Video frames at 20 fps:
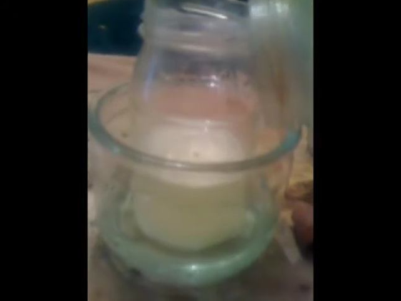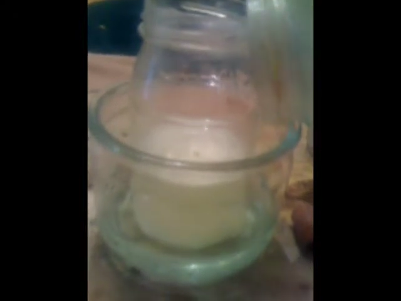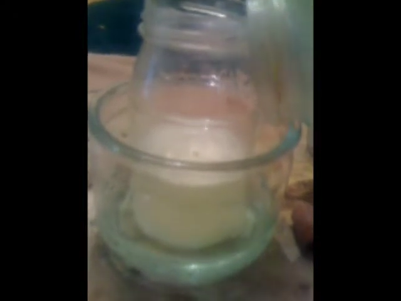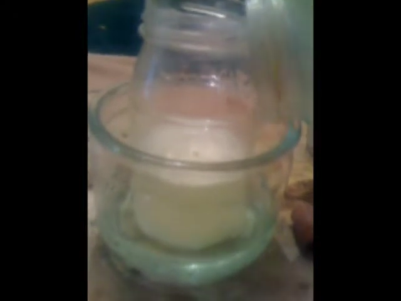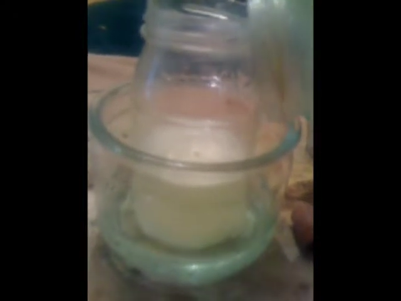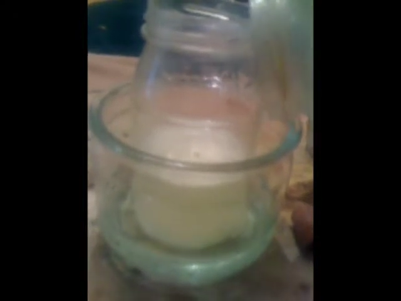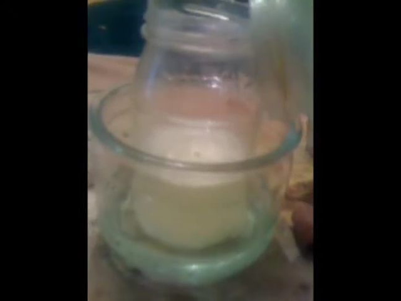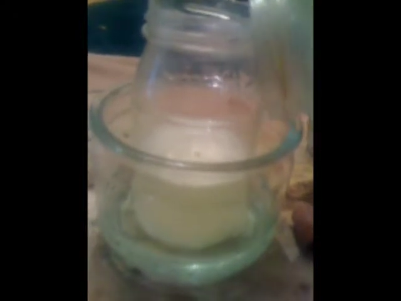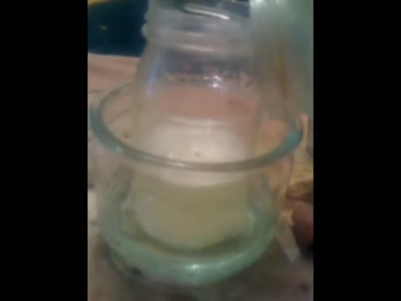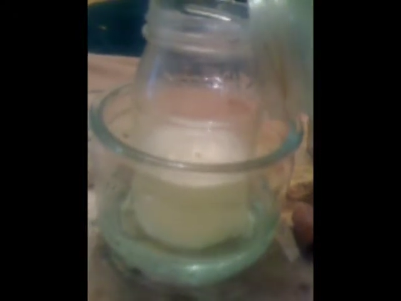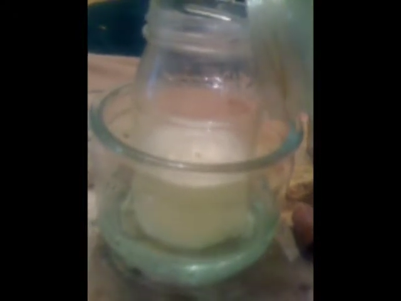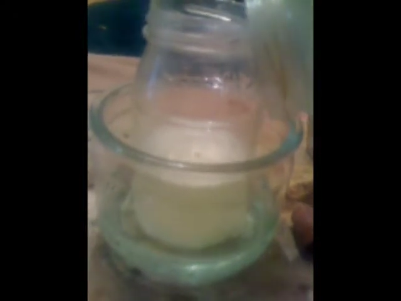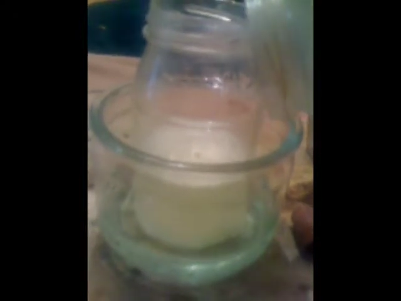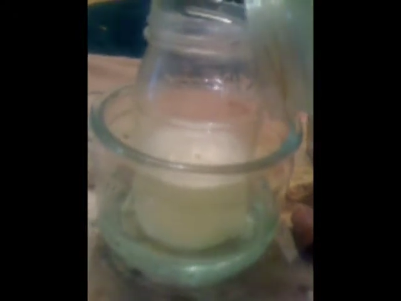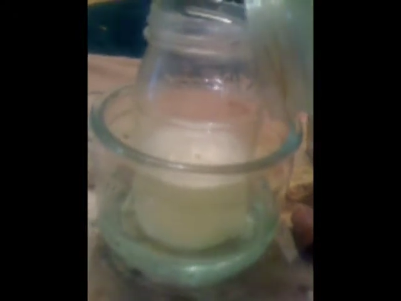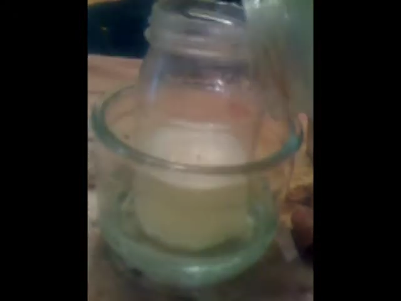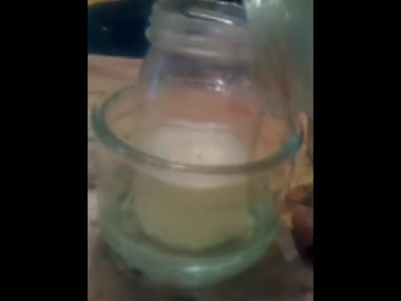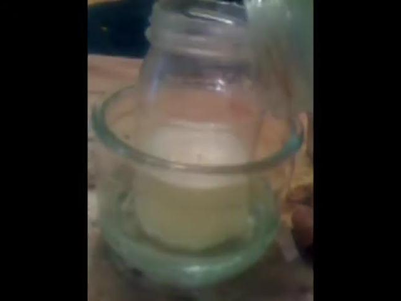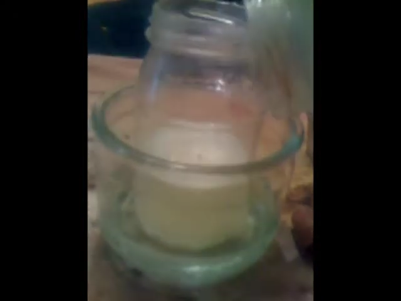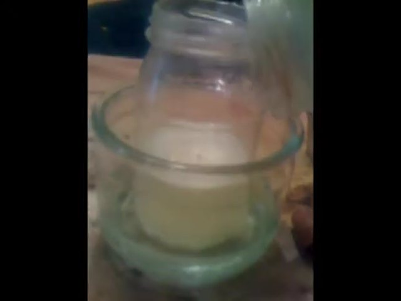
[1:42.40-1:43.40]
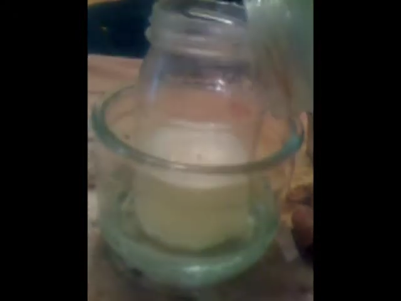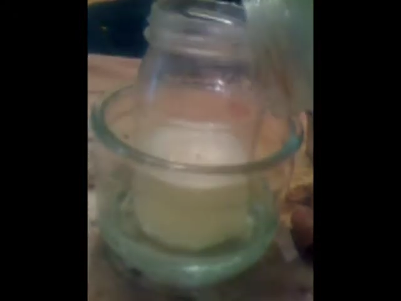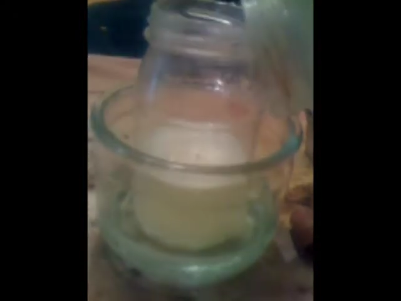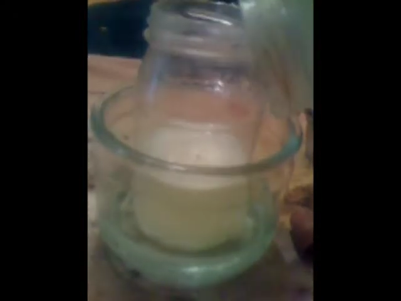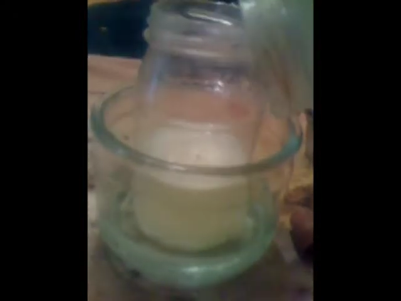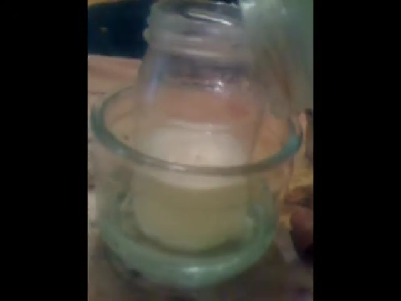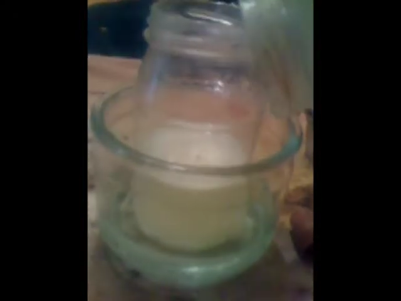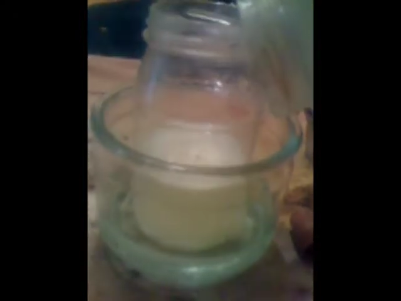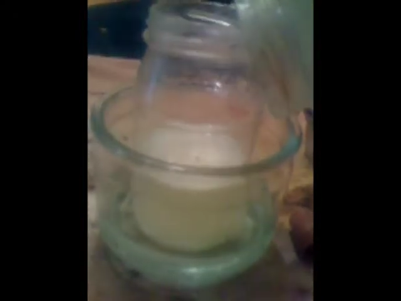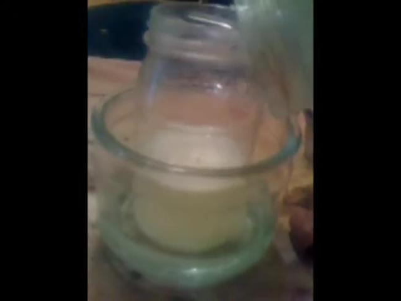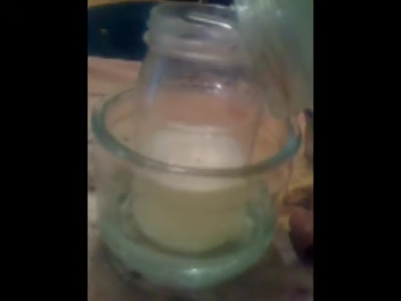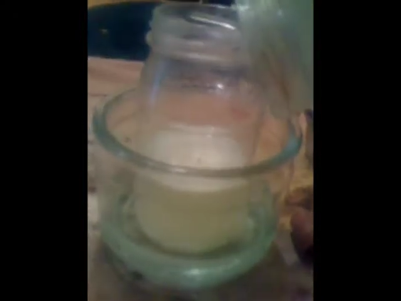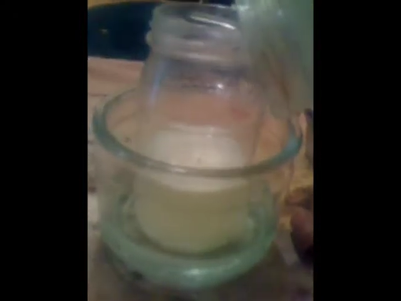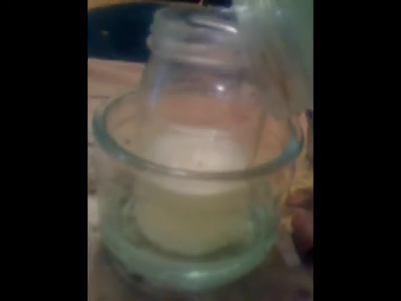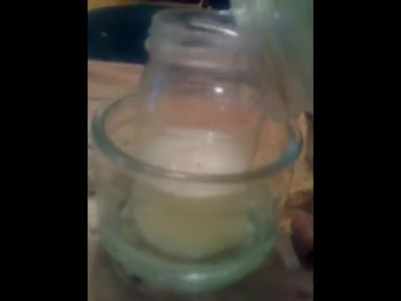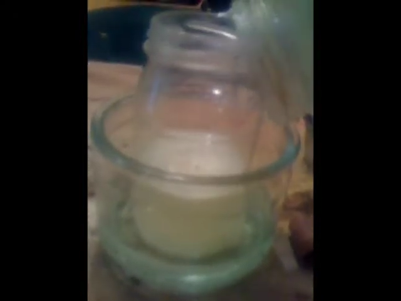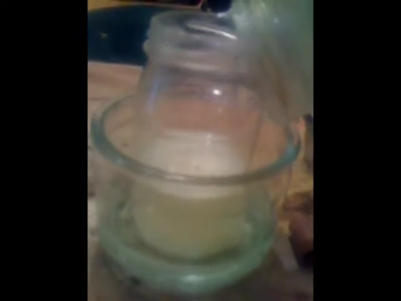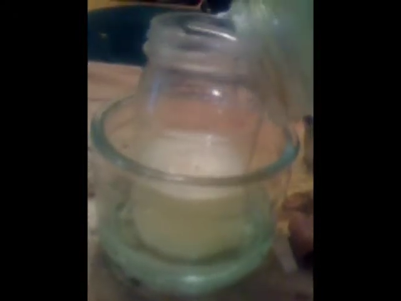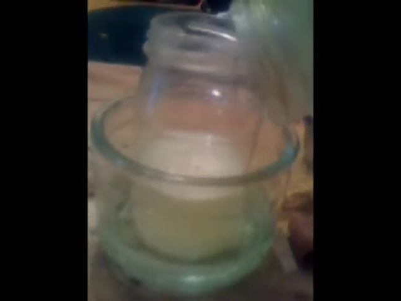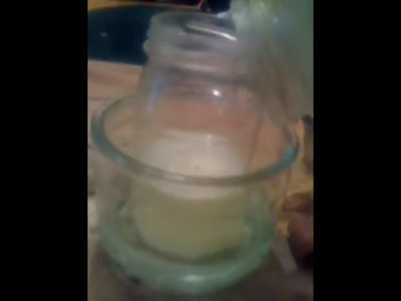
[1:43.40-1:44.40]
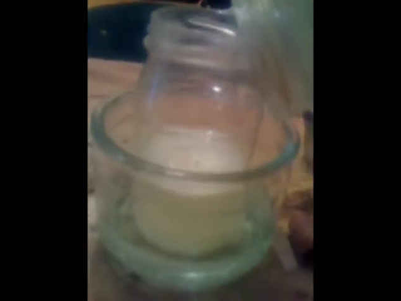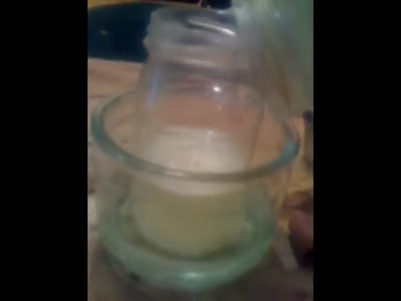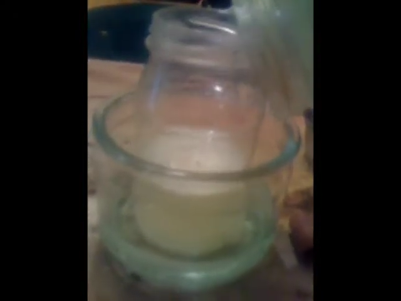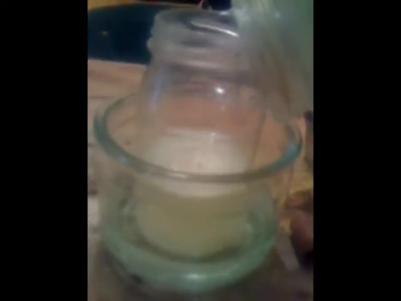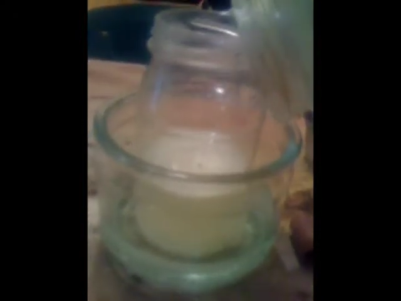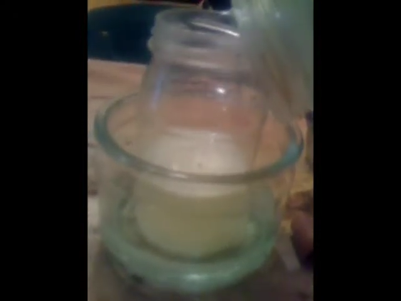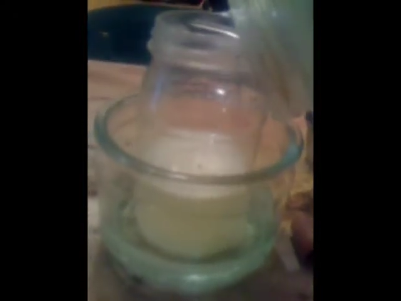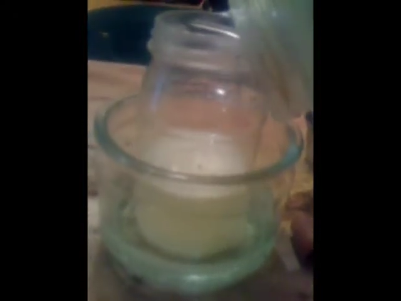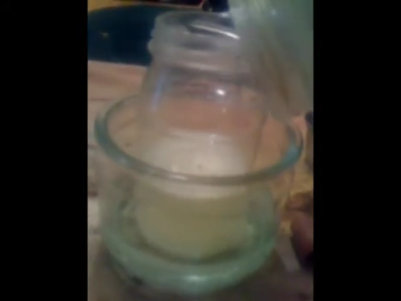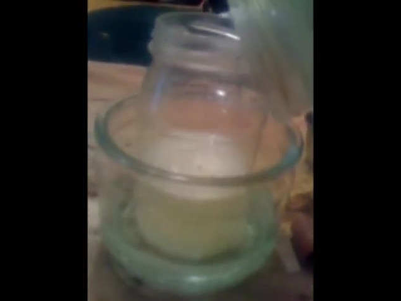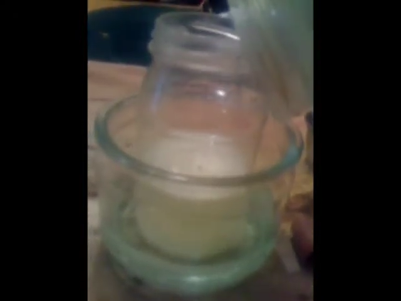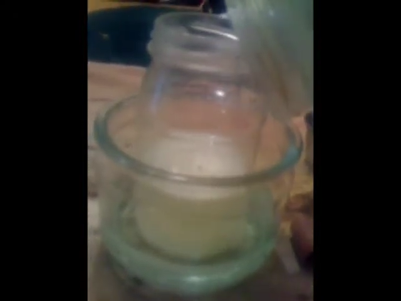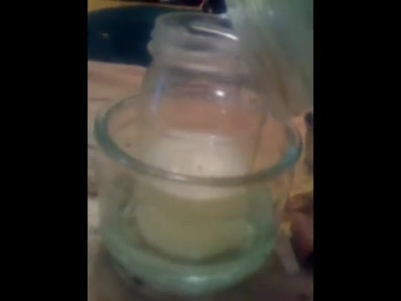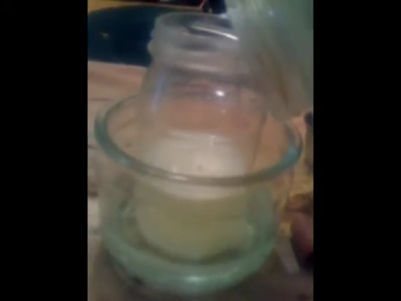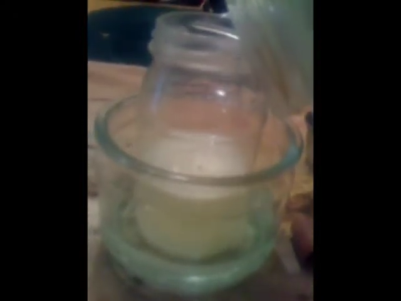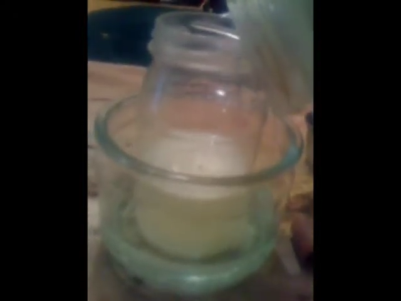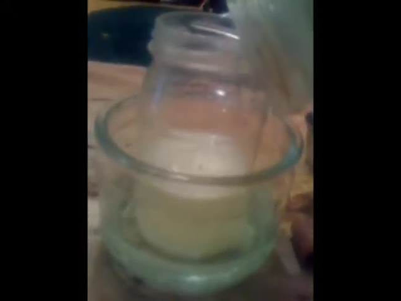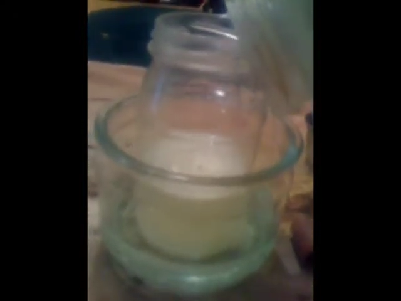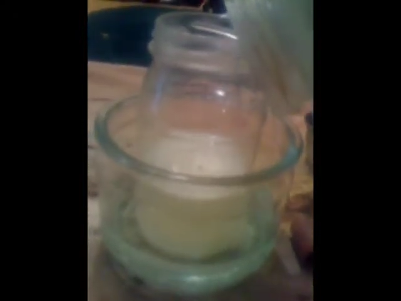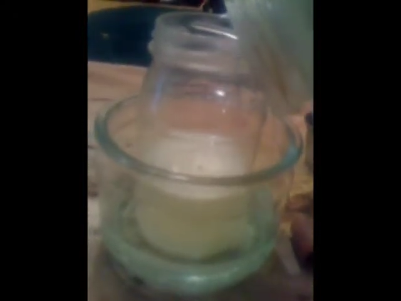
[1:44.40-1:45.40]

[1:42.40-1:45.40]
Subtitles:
[unreadable: no face in view]